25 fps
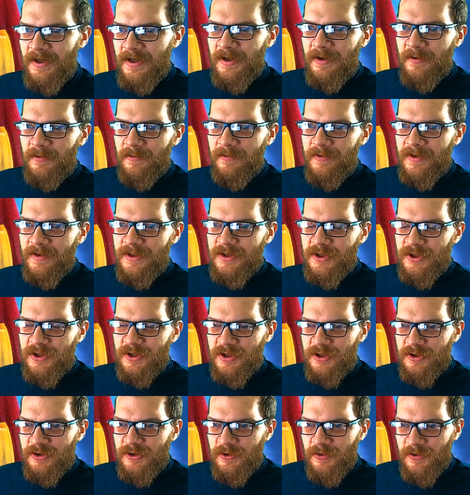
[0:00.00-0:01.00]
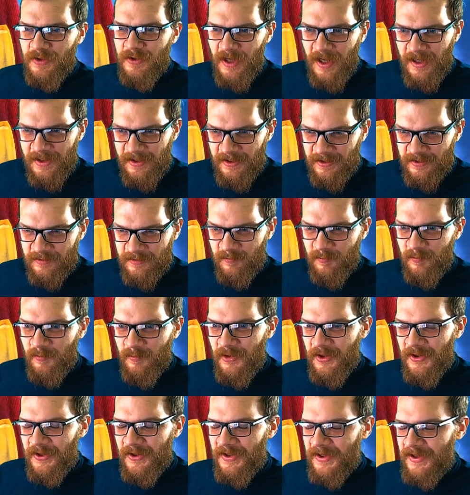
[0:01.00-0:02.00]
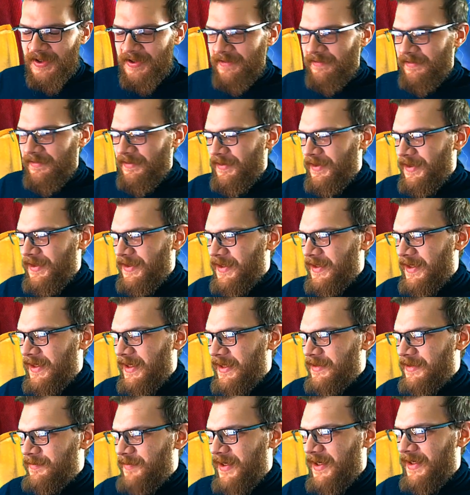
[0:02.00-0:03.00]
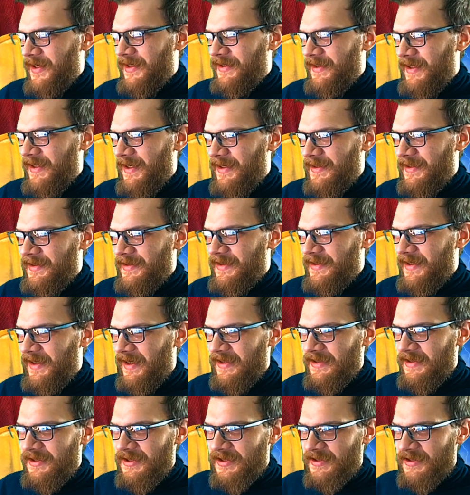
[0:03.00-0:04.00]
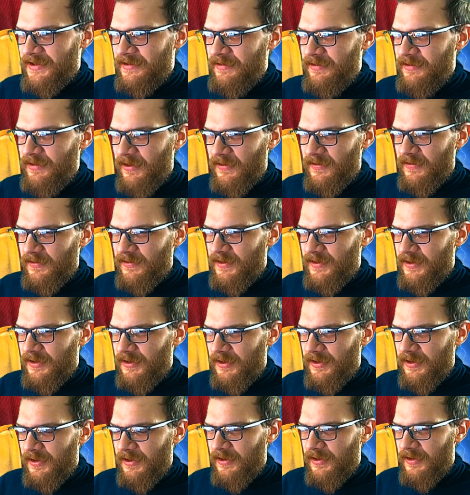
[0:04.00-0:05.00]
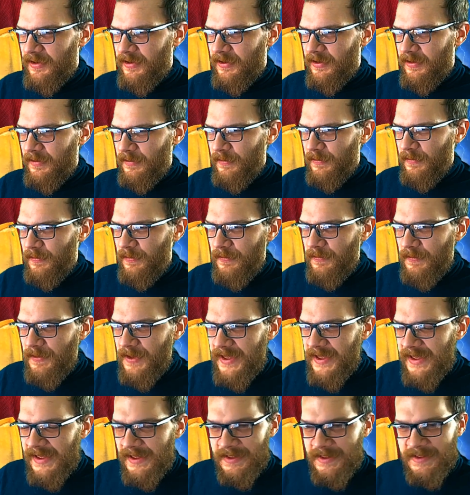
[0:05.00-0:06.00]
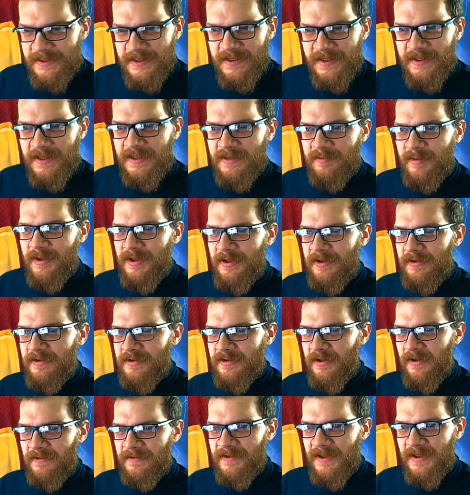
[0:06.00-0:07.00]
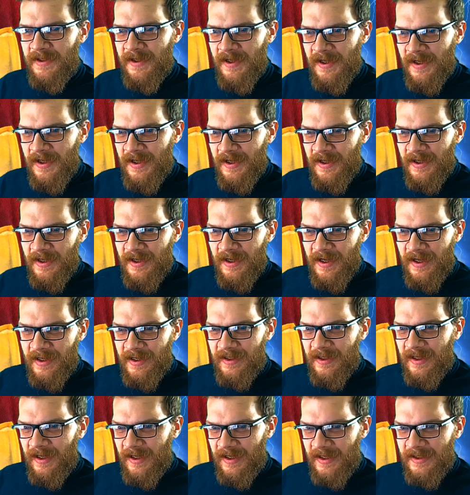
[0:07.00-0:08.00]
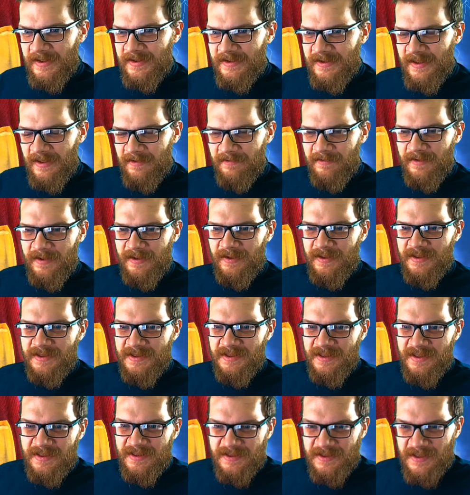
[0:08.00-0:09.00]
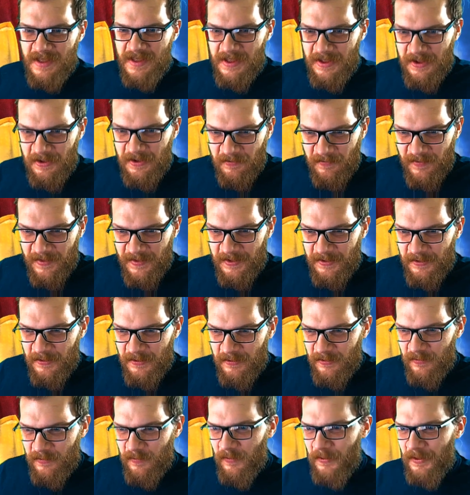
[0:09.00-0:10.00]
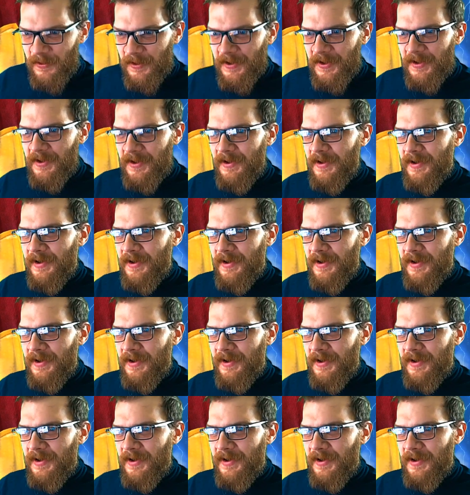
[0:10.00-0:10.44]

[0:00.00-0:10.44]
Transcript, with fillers: which you cannot bring in if you need an Ant-Man, and I just don't really see this being used often. Uh, I can definitely see a scenario where it could work,